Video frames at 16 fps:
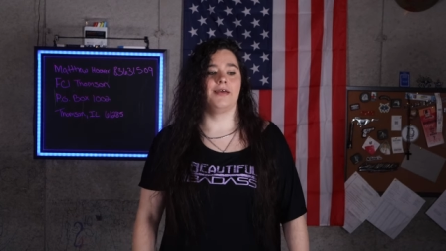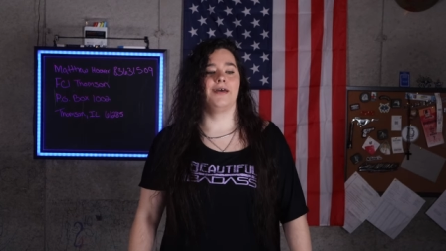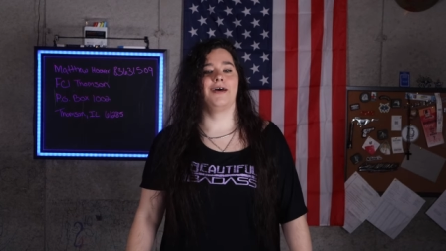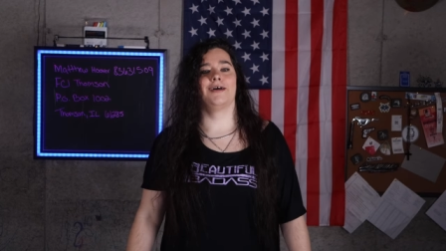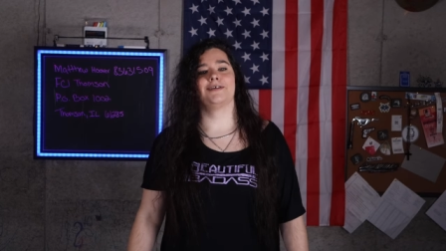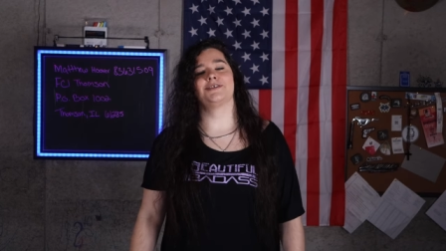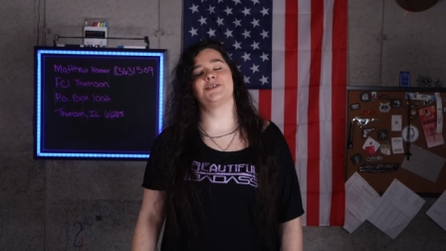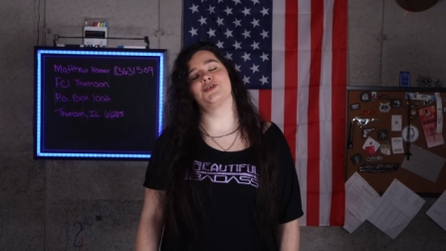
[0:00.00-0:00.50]

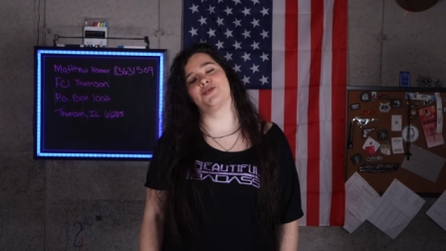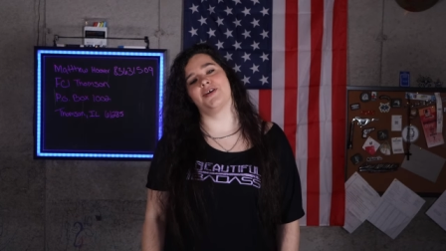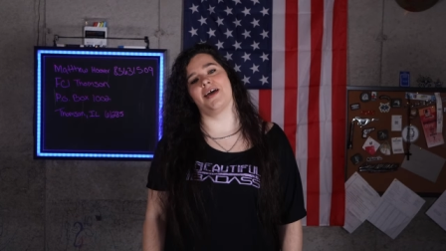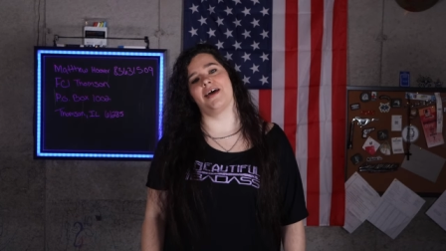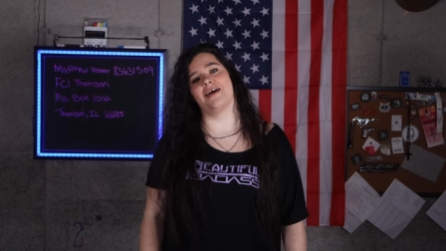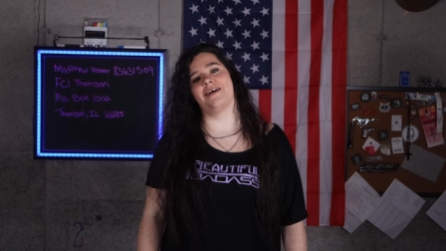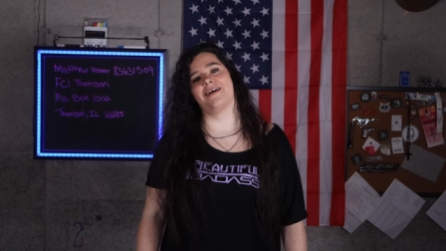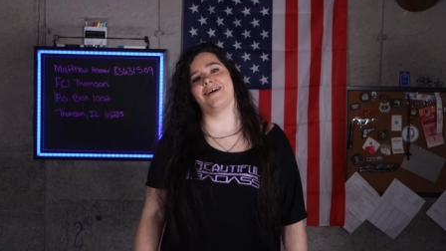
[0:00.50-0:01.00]
Uh, so
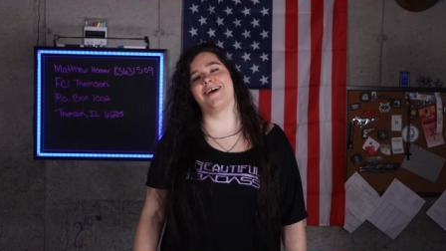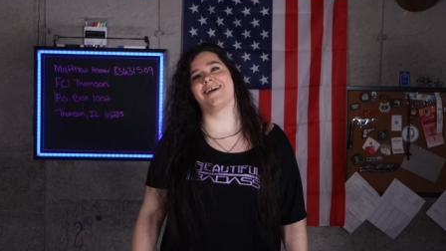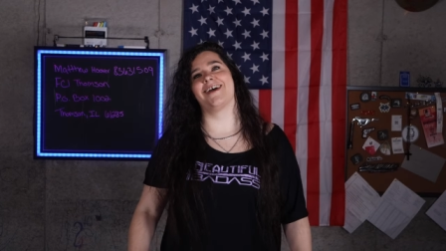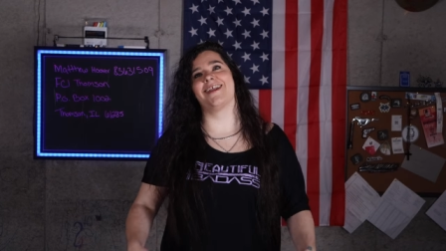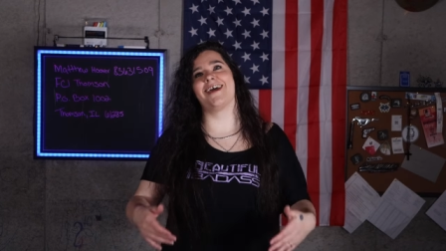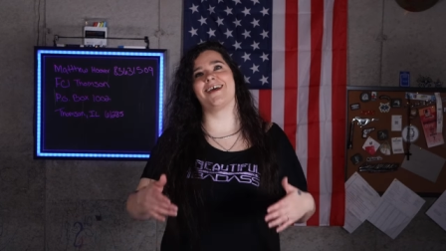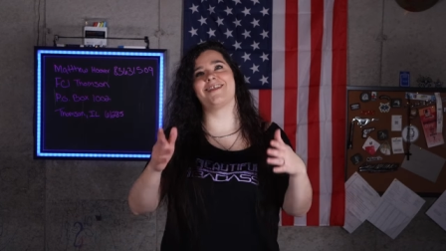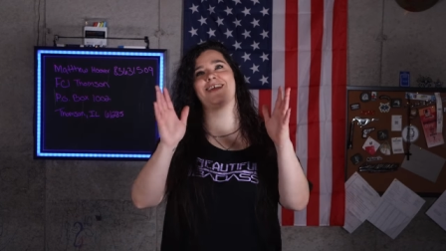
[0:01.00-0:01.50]
yeah,
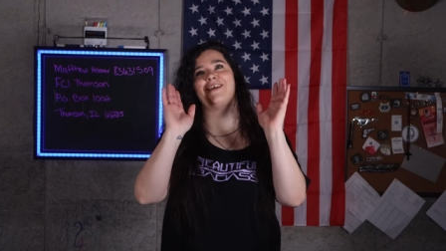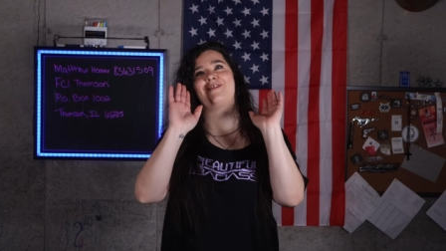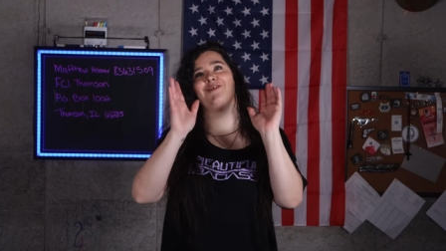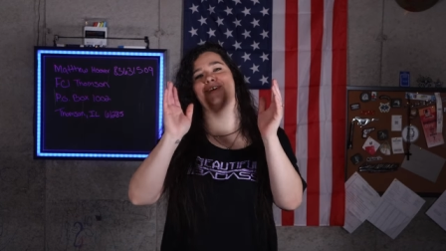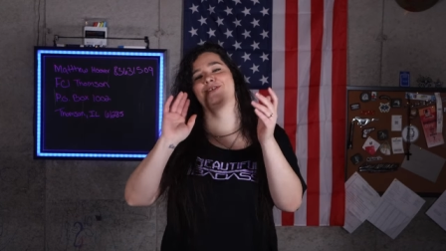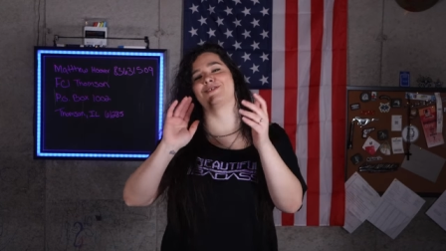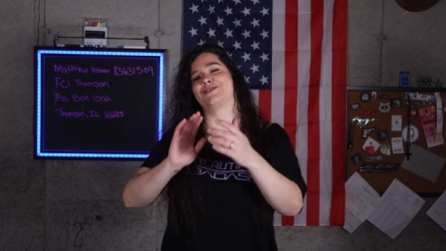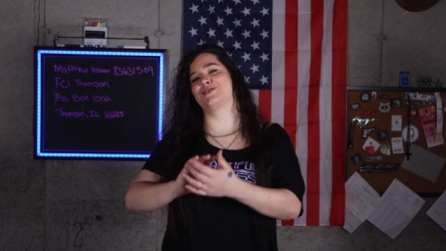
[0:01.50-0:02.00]
again, I thank you
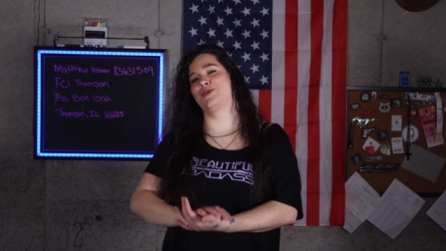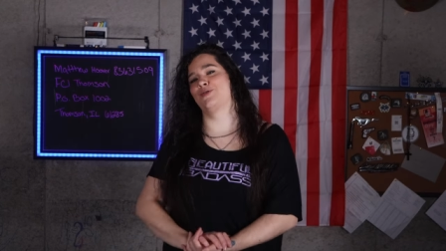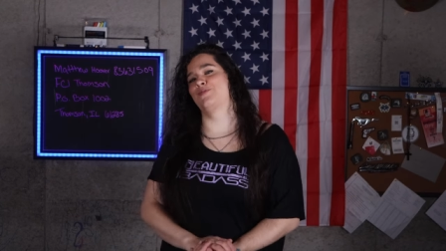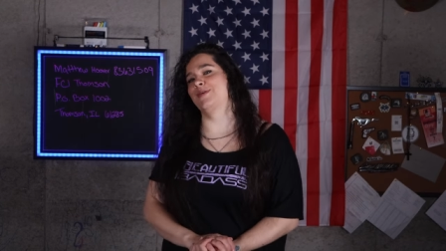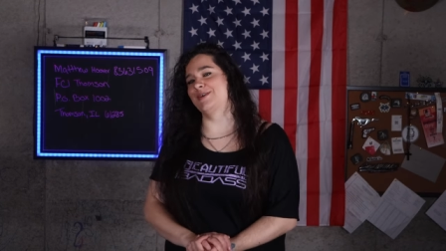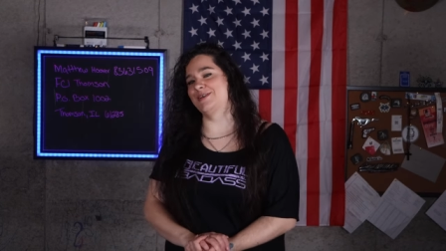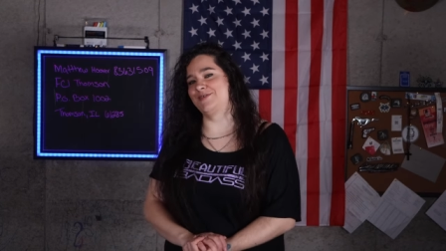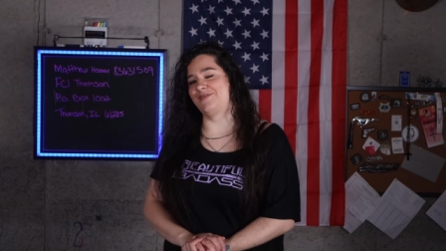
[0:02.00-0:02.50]
guys so
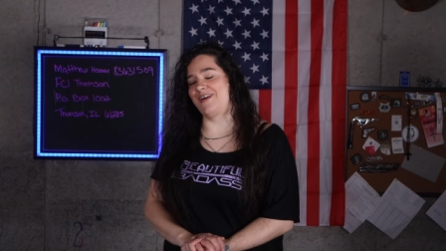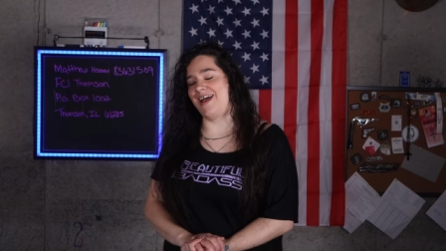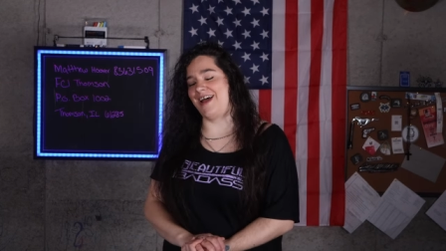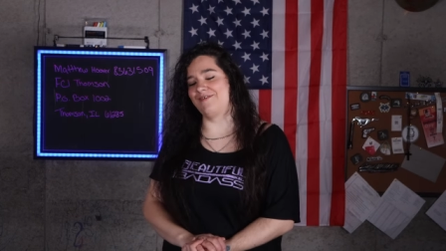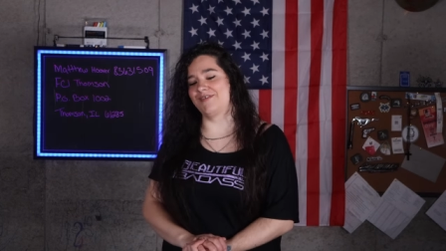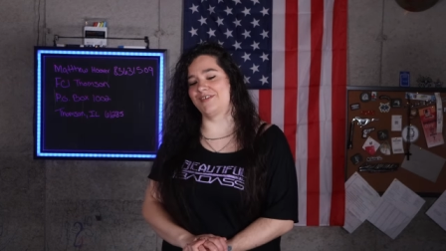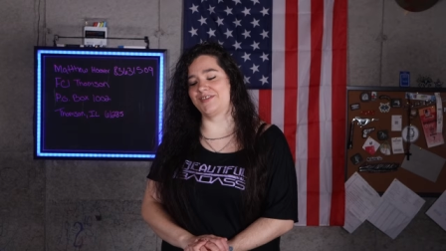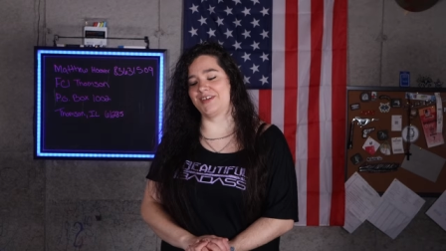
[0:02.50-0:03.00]
much for
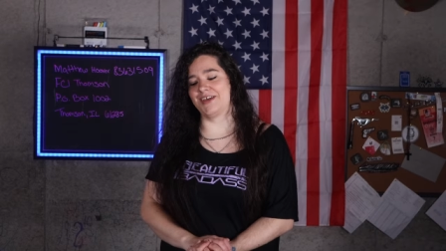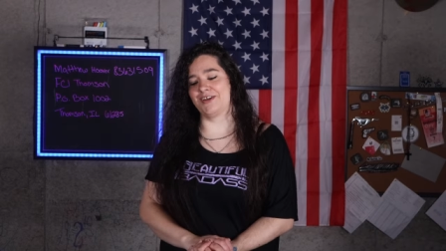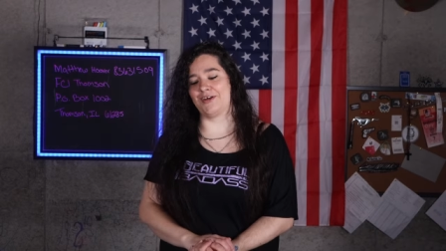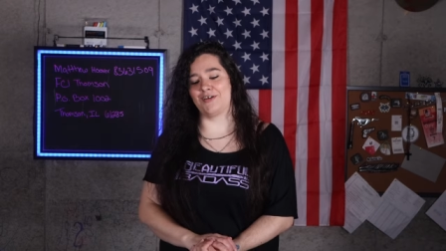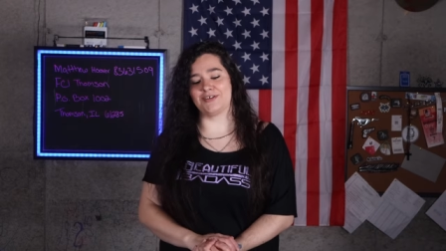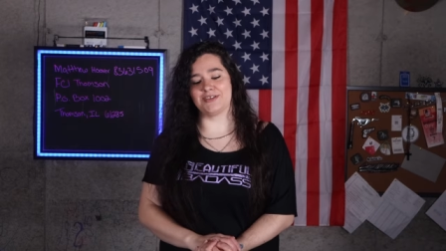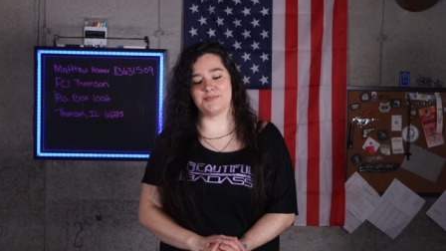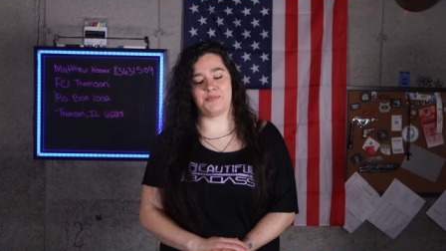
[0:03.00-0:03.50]
everything and
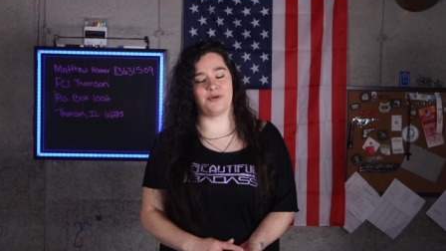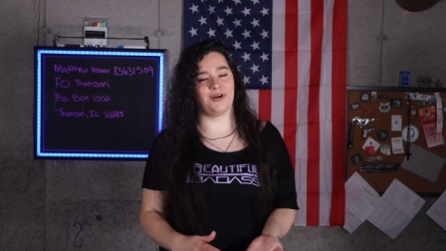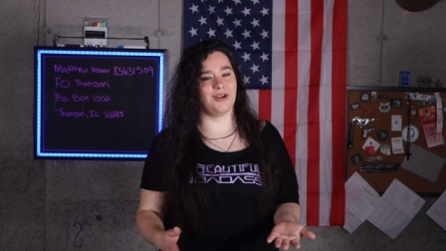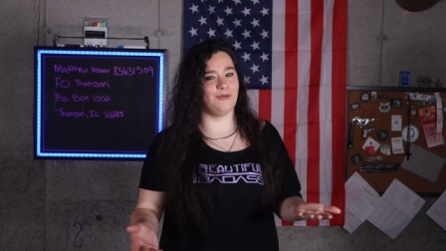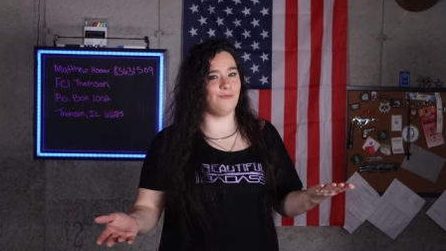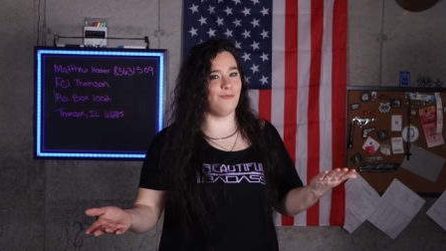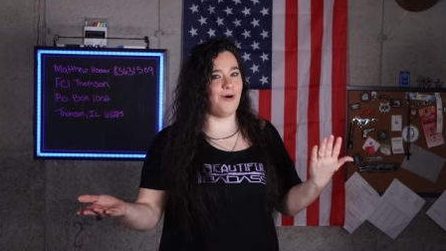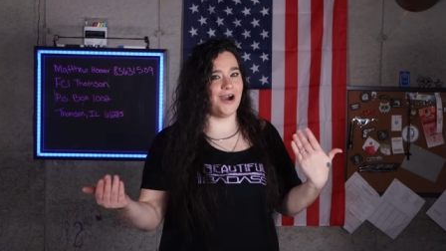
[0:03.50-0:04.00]
all the support
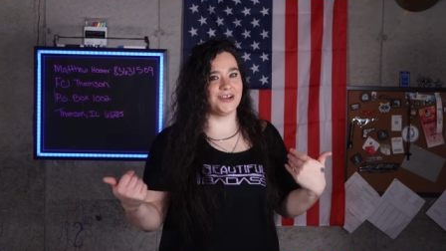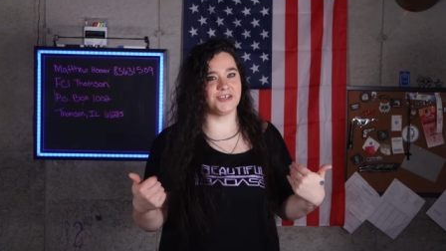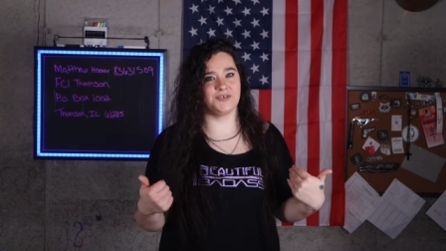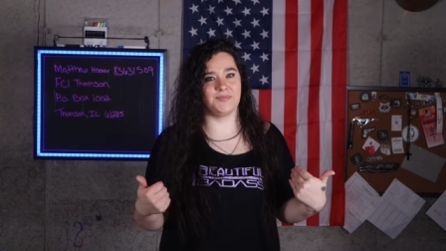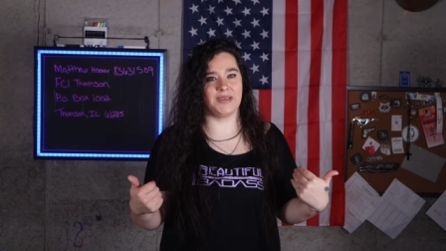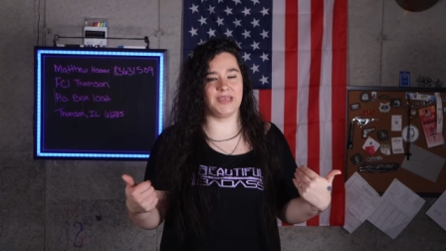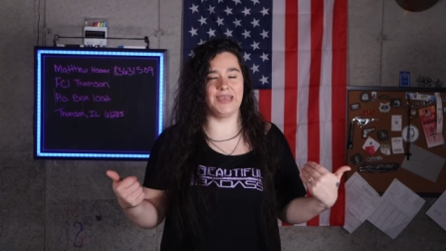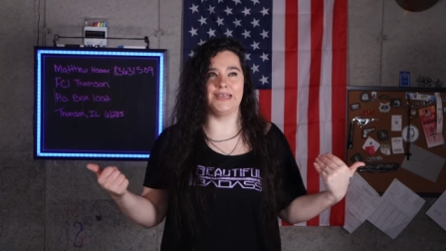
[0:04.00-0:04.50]
and
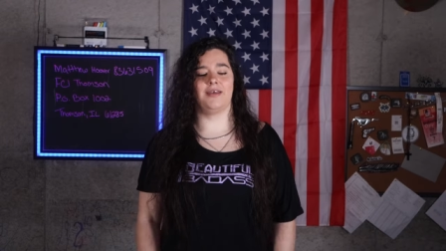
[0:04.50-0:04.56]
watching me.